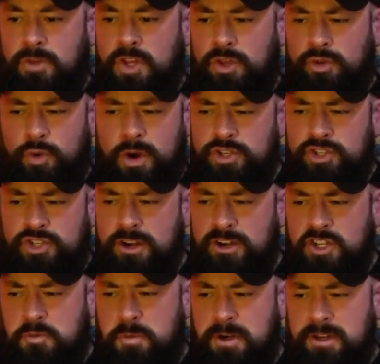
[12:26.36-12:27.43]
Through our shared
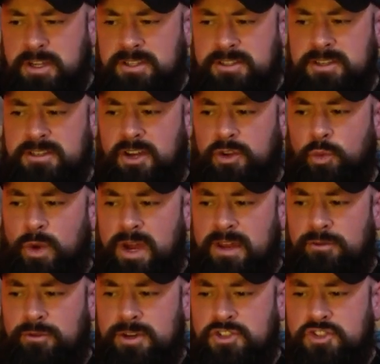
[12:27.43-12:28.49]
experiences,
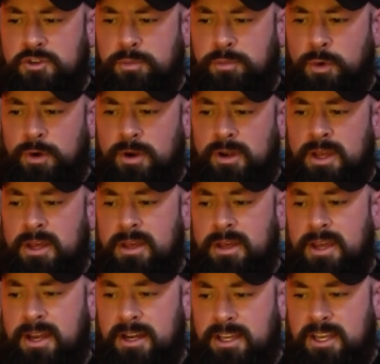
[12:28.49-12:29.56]
unwavering support,
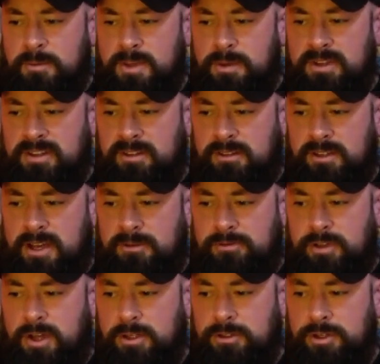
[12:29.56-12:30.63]
and a commitment to
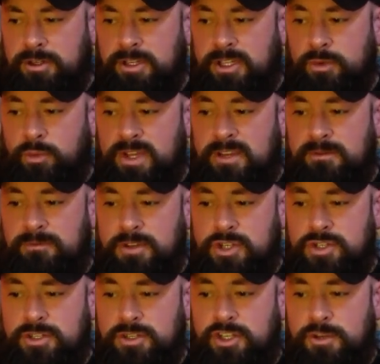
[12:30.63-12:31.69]
lifelong learning, we
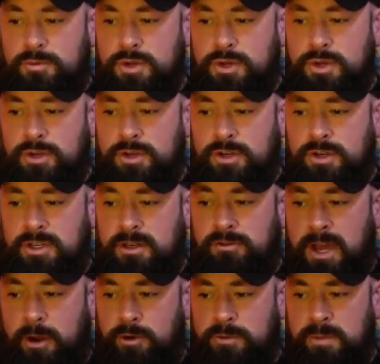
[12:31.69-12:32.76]
envision a community of
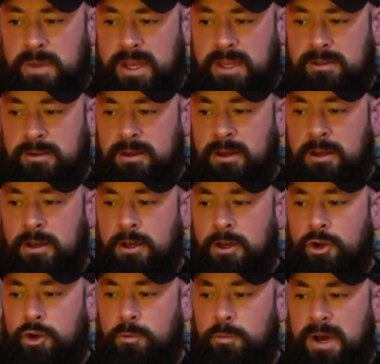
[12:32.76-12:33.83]
empowered men
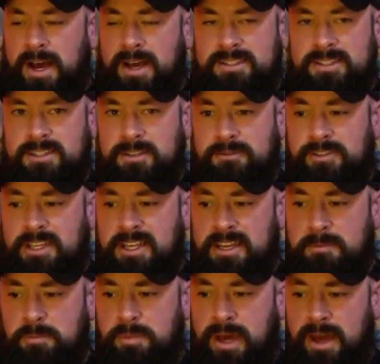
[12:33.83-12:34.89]
who positively
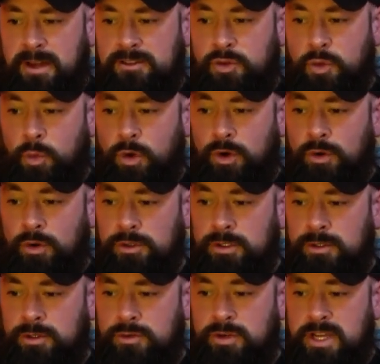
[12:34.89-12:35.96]
impact the world,
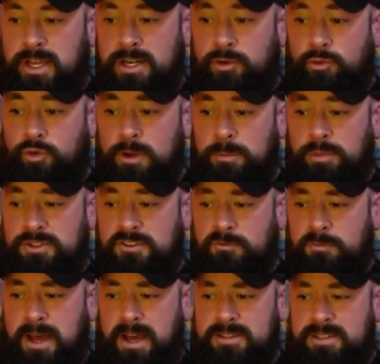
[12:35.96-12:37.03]
creating ripples of
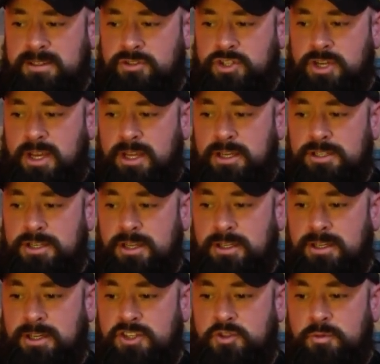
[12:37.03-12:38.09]
positive change
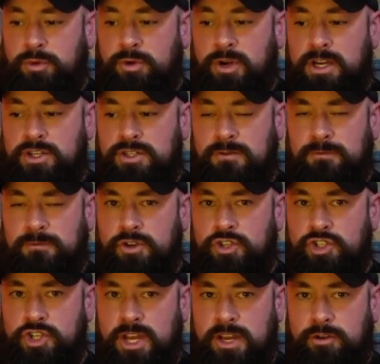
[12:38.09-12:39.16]
and inspiration for
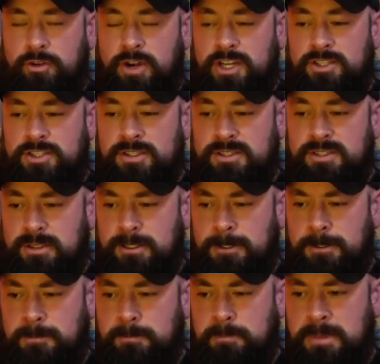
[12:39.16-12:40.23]
generations to
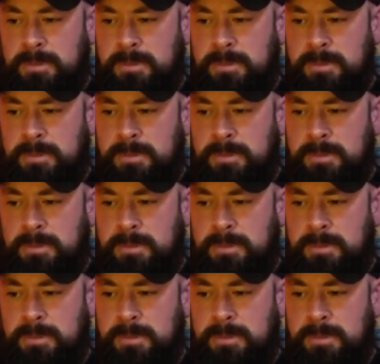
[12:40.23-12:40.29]
come.